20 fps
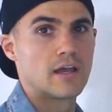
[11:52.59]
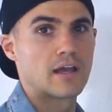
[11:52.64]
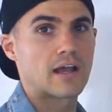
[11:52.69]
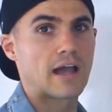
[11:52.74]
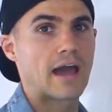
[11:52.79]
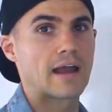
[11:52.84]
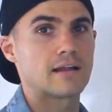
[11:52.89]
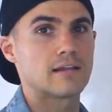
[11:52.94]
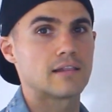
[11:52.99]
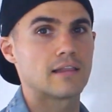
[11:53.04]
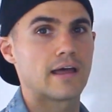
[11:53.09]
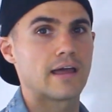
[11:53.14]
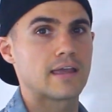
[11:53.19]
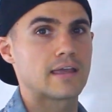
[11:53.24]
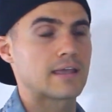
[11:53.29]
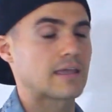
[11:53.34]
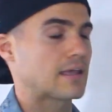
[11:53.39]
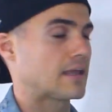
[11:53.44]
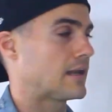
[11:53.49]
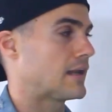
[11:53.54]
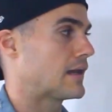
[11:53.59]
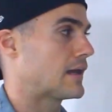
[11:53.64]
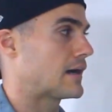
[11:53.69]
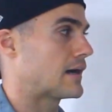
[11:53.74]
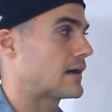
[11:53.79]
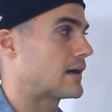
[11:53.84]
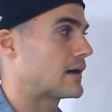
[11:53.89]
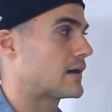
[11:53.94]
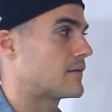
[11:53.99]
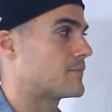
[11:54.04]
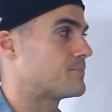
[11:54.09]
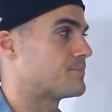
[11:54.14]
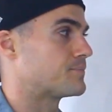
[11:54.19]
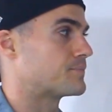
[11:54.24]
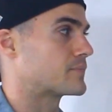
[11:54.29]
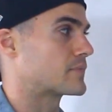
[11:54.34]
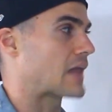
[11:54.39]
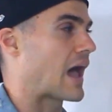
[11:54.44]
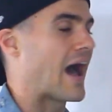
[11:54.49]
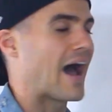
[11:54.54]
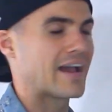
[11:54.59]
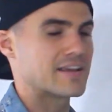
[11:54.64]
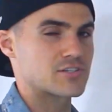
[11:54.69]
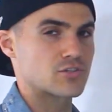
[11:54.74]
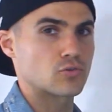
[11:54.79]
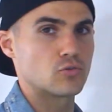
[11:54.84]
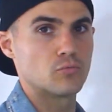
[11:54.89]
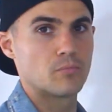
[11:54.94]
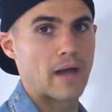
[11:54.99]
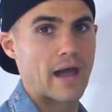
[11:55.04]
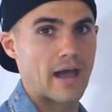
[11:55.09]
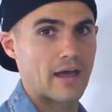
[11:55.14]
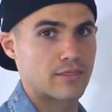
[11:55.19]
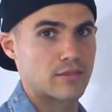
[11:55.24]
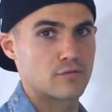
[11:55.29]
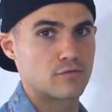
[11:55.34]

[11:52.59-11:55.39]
Kind of like in um, high school math,